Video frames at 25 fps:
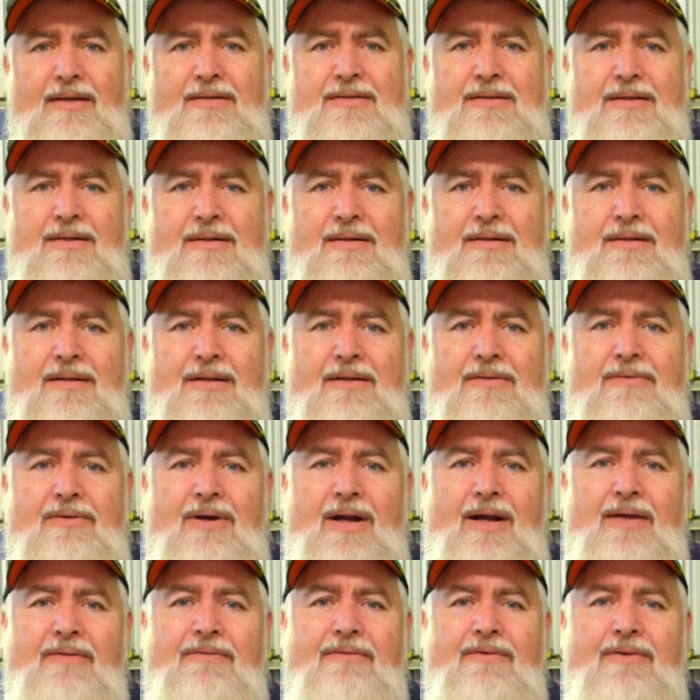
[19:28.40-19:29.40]
it's a little
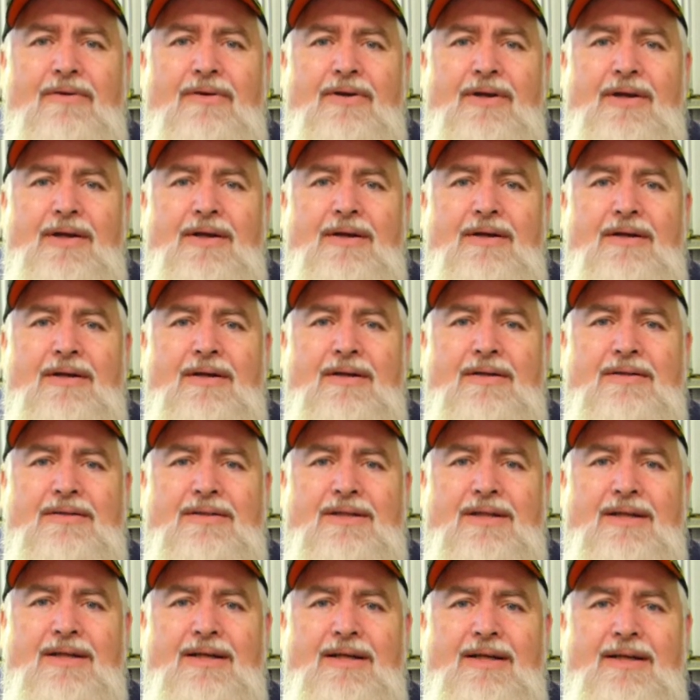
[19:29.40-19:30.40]
grey Fergie, a
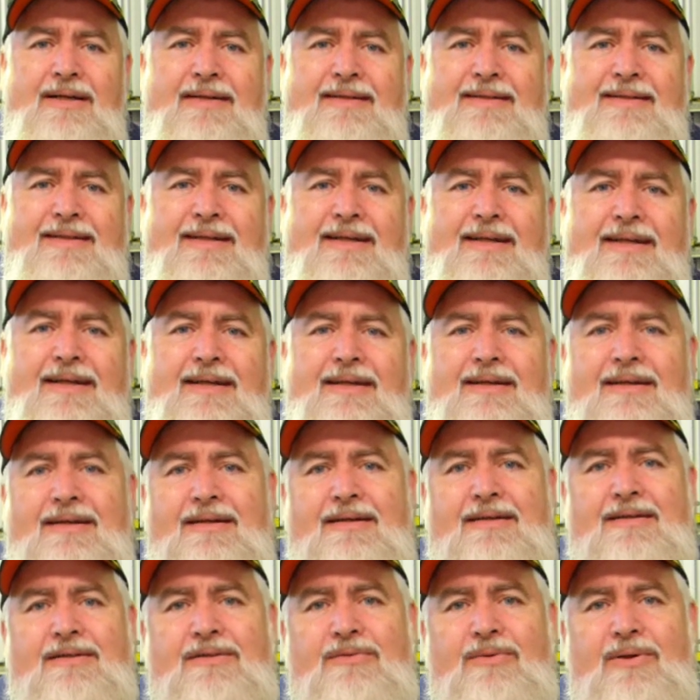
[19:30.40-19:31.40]
TED
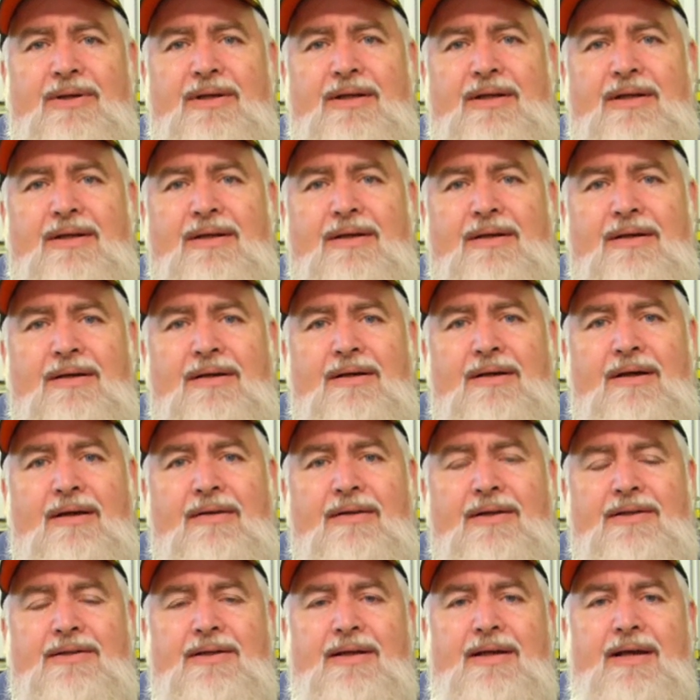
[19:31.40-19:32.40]
20,
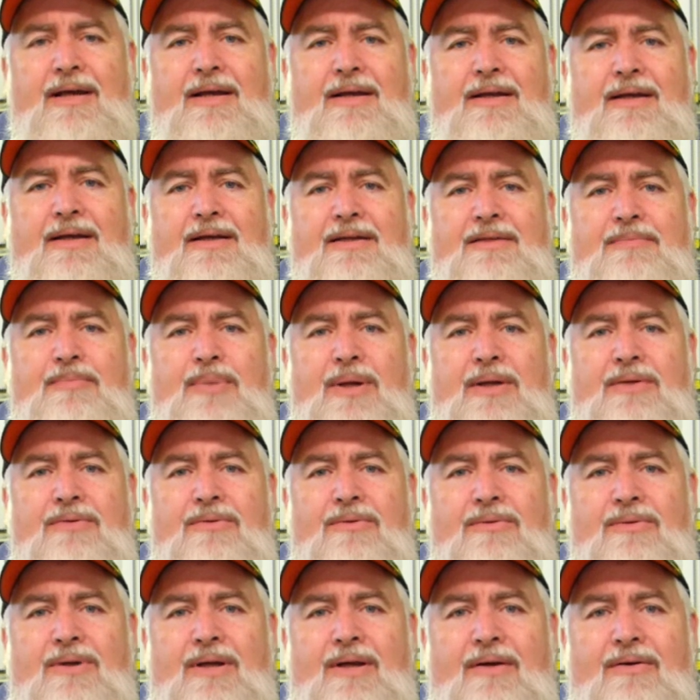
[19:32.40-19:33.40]
and the TED is
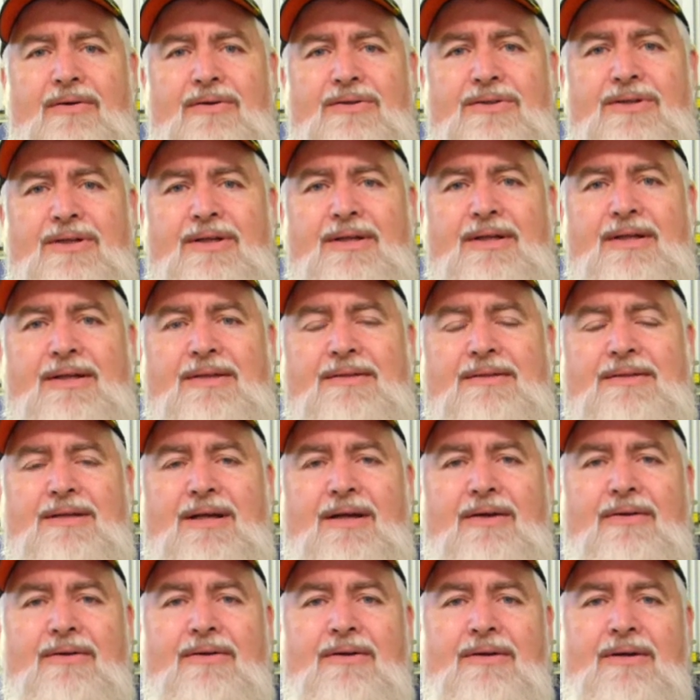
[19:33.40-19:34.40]
petrol kerosene,
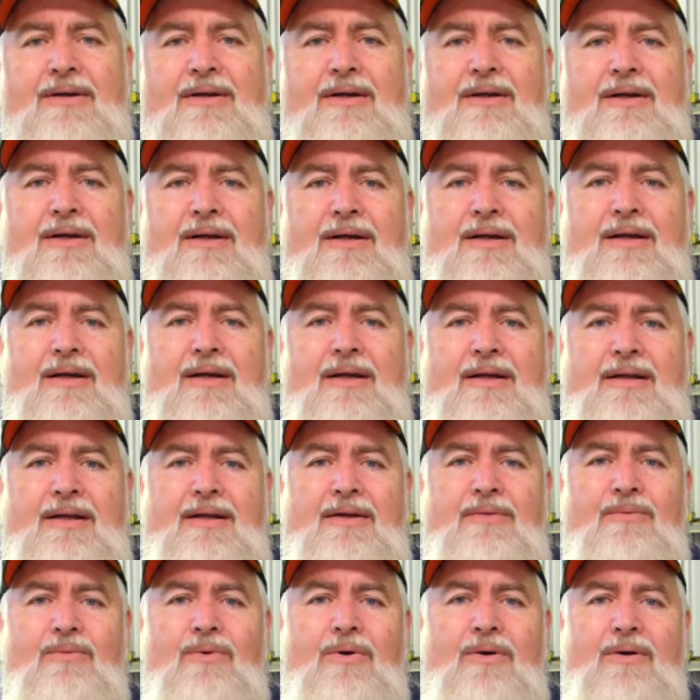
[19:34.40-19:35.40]
so he
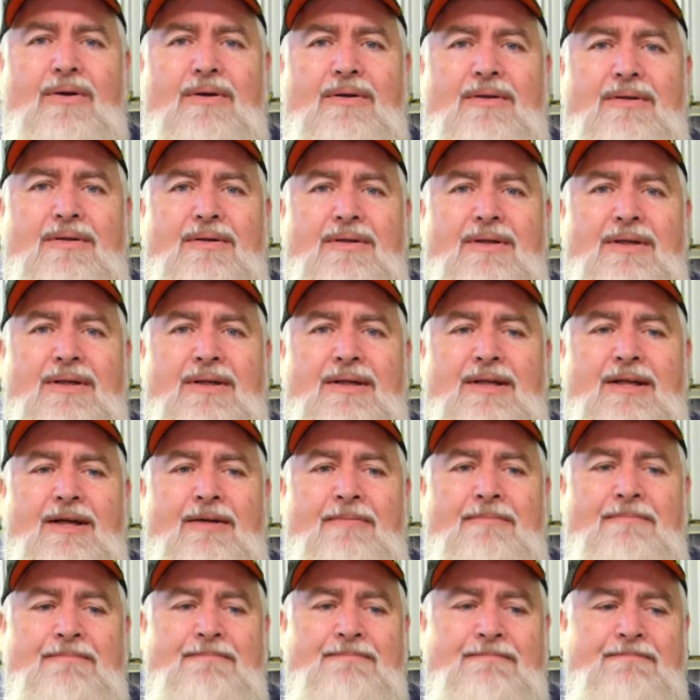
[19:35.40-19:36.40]
didn't want it,
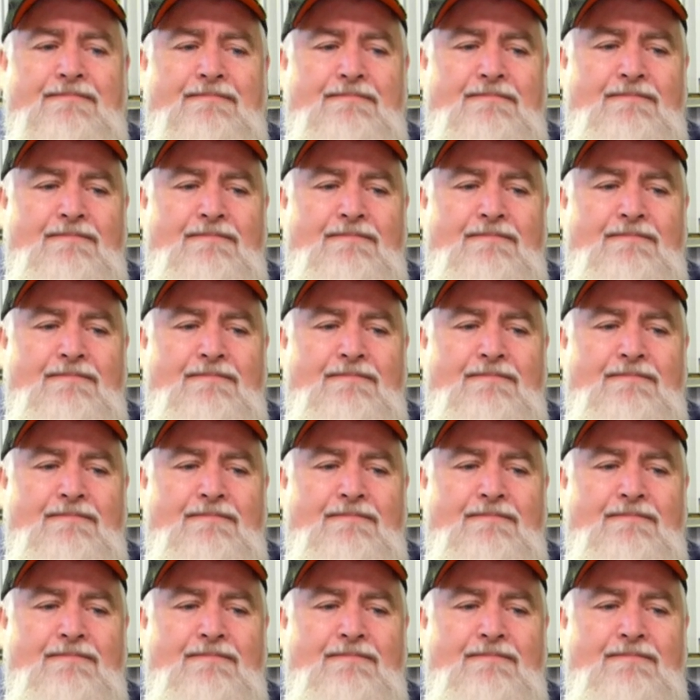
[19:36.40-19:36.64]
and